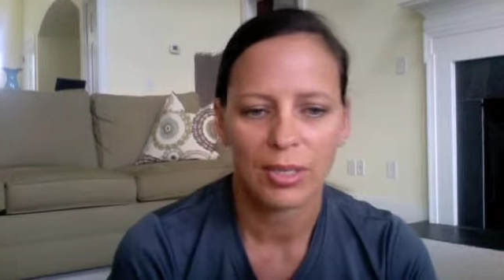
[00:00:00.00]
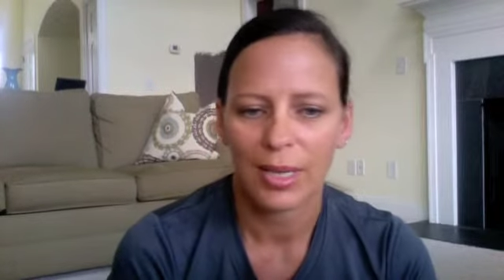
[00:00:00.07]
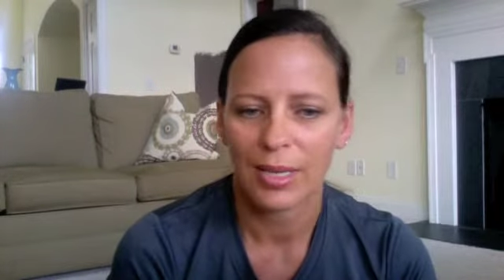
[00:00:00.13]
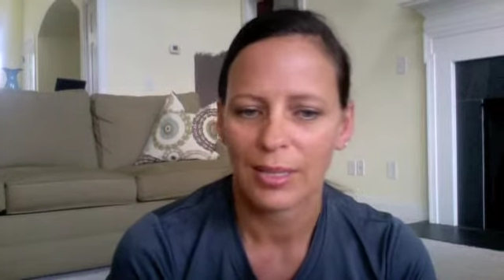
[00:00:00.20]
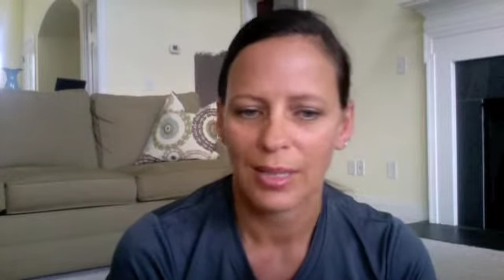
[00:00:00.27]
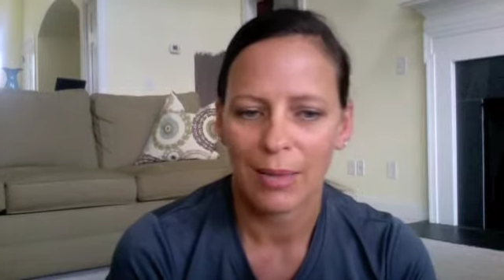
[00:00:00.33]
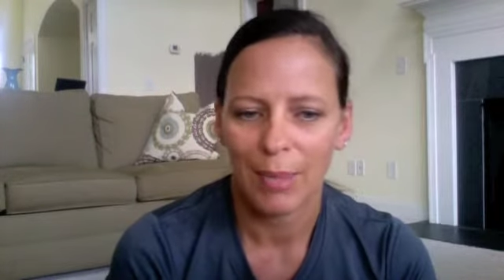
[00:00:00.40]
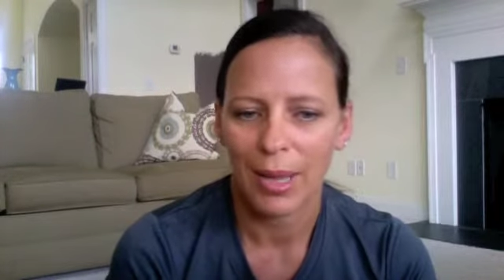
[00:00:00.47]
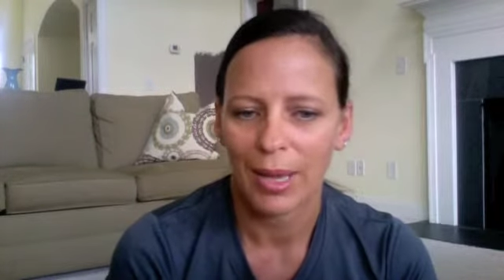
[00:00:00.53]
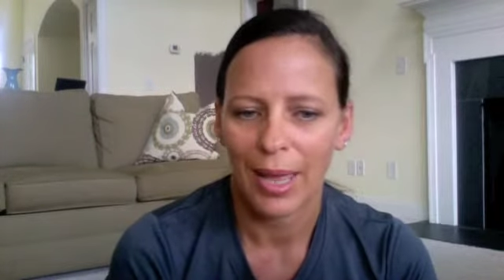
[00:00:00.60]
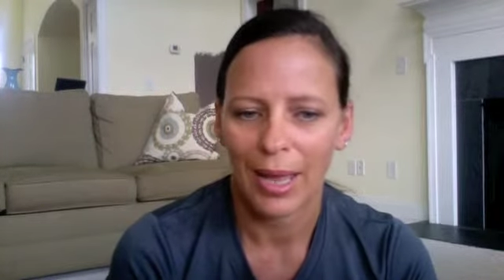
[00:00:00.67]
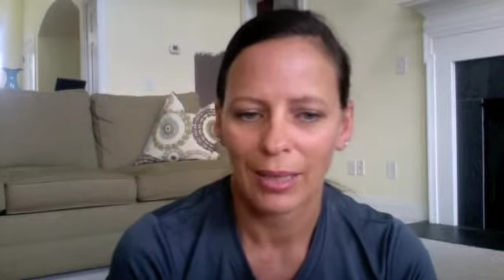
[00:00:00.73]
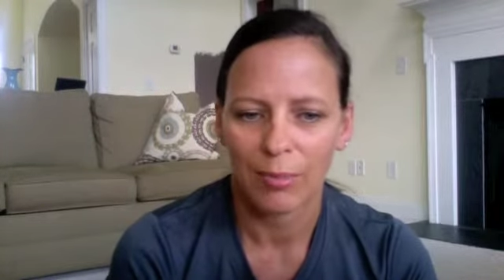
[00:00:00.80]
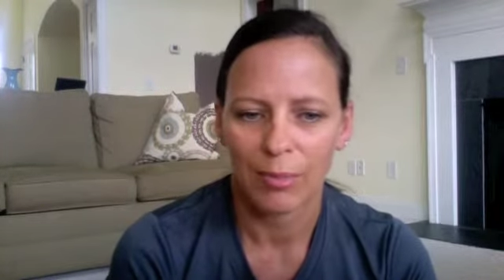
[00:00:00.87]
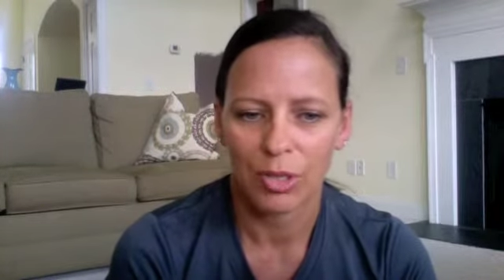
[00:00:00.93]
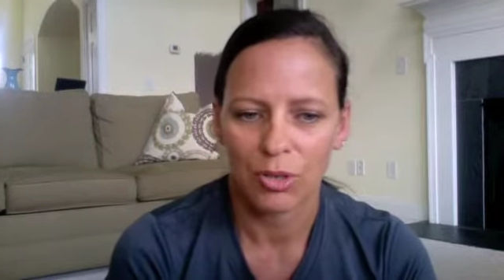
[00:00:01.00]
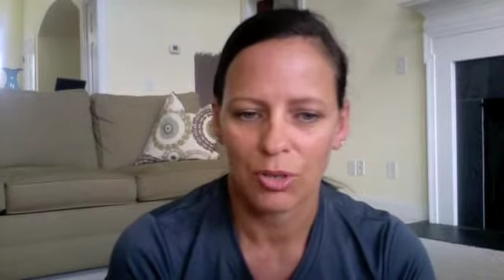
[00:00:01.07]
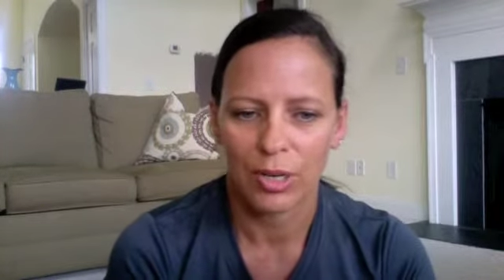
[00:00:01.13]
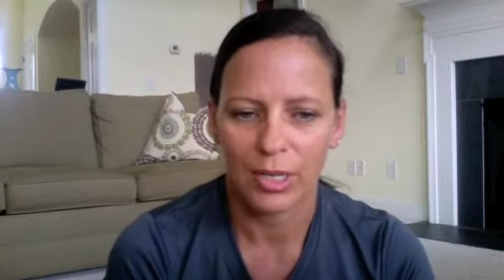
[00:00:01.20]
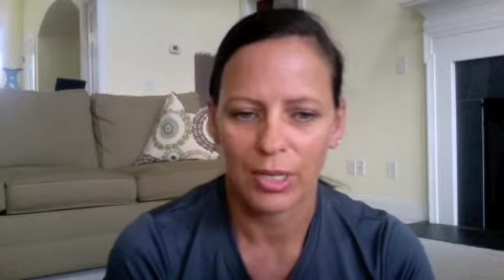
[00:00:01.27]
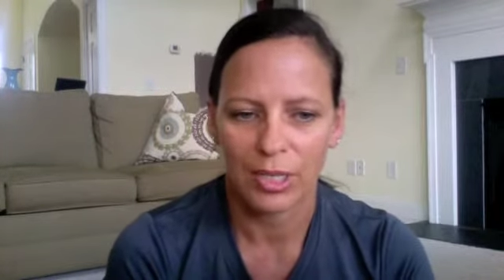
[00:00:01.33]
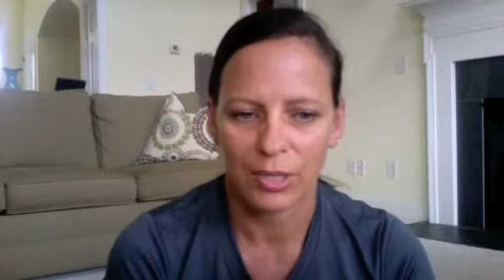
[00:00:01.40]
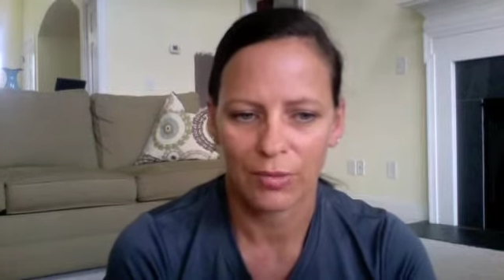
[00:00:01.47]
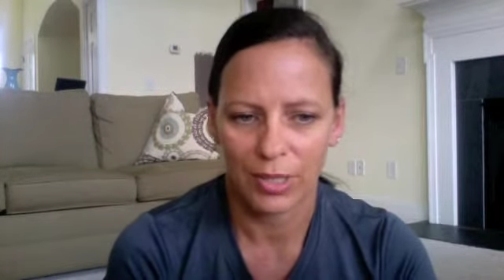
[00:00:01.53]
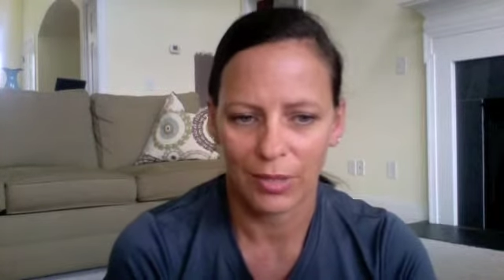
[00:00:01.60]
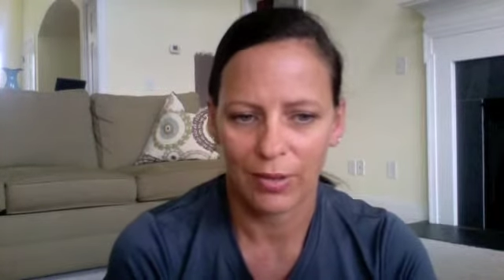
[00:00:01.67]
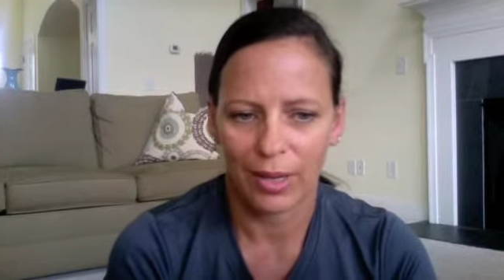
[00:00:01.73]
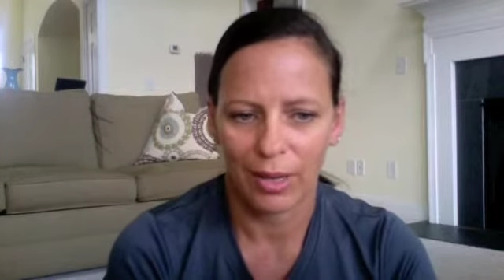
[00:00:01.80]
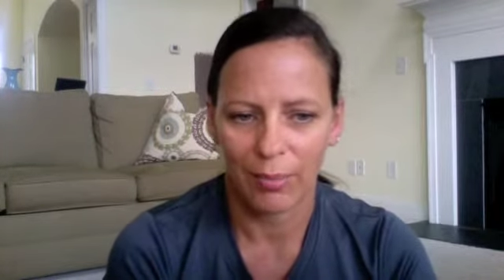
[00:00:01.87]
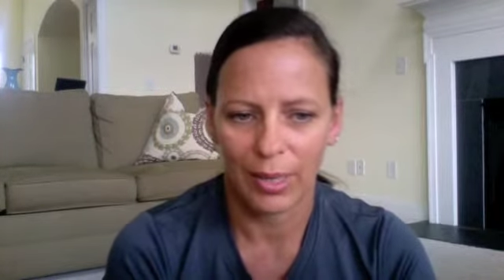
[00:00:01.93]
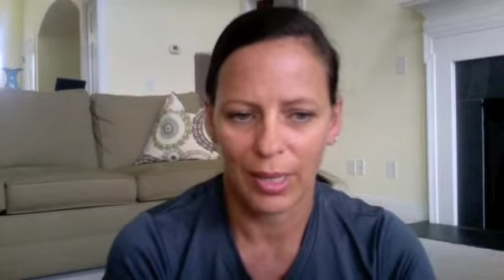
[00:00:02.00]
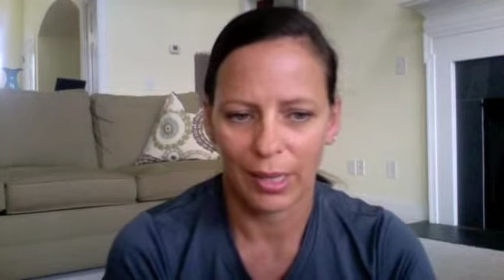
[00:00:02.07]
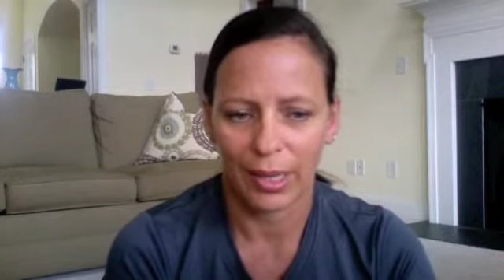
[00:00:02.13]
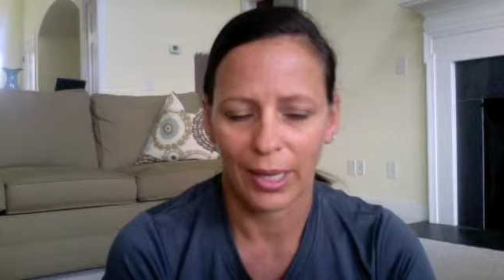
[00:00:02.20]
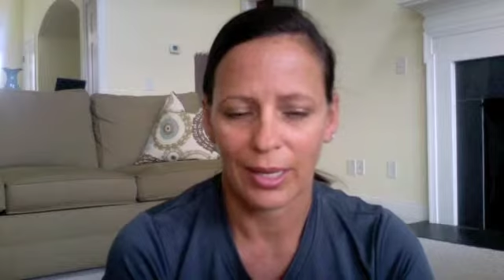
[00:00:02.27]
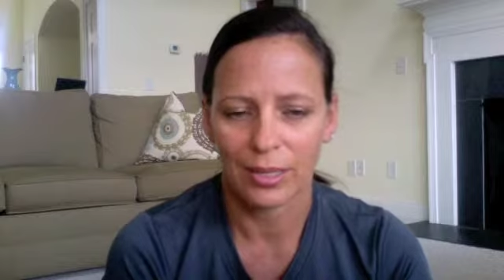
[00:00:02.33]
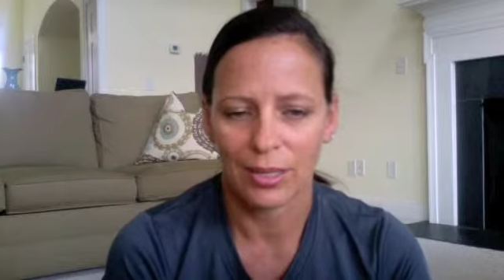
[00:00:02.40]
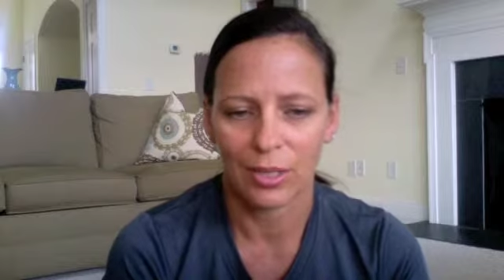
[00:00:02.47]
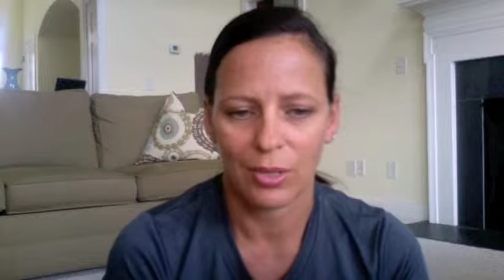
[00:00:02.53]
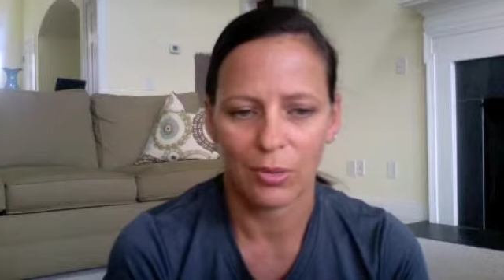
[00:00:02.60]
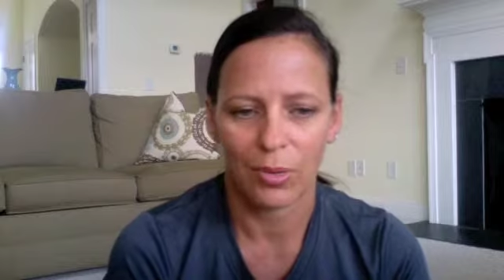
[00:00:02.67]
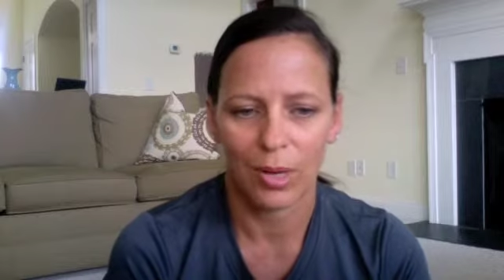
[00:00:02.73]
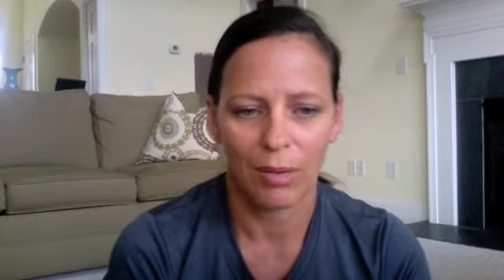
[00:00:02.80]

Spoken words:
as they may lack the maturity developmentally to